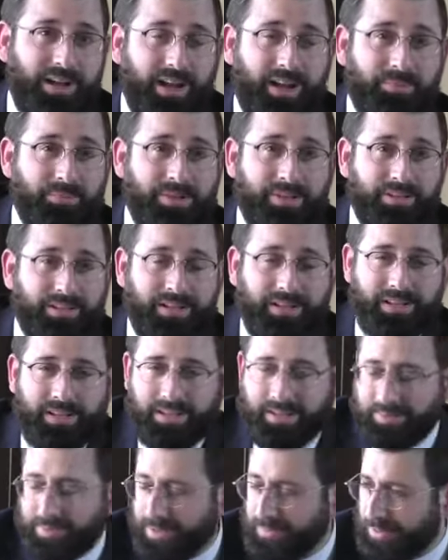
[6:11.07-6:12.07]
I mean,
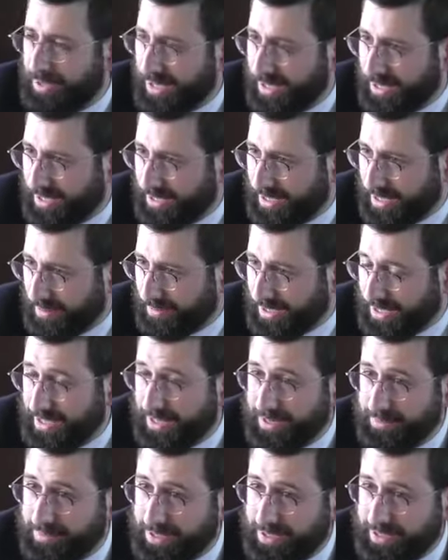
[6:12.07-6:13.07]
give me a break. You got to be
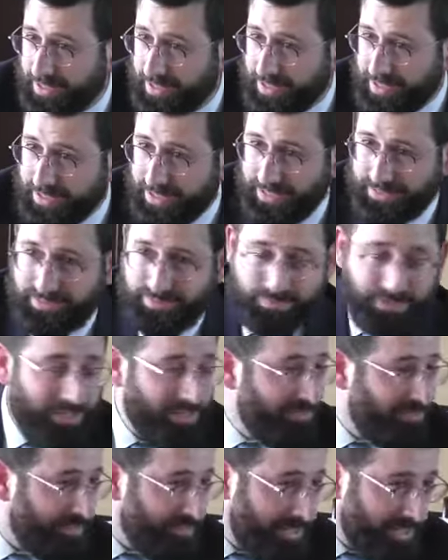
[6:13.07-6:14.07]
kidding me. That's a
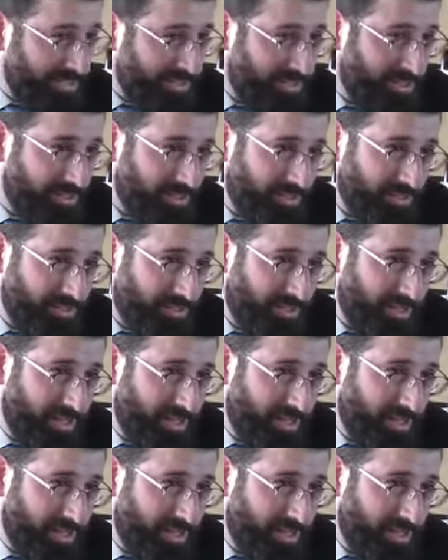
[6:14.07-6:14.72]
meaningful message.